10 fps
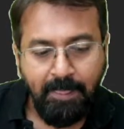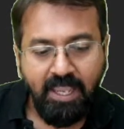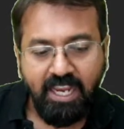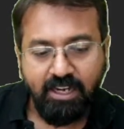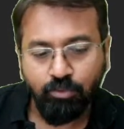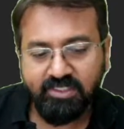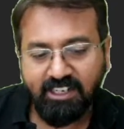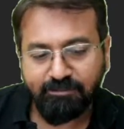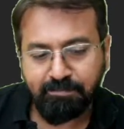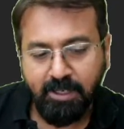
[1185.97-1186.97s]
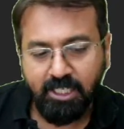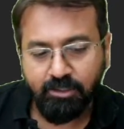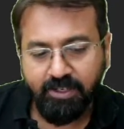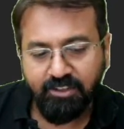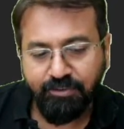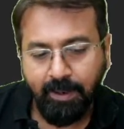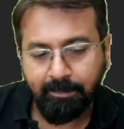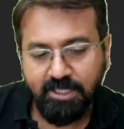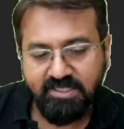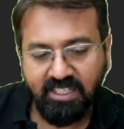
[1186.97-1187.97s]
And what is left part? 25
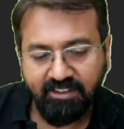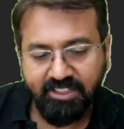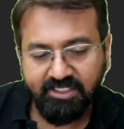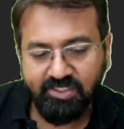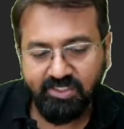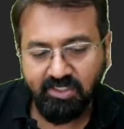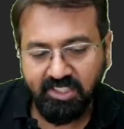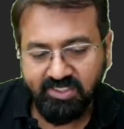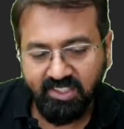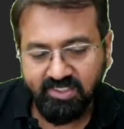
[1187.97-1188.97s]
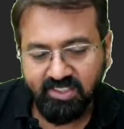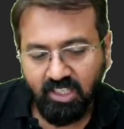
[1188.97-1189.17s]
plus 11, it's 36.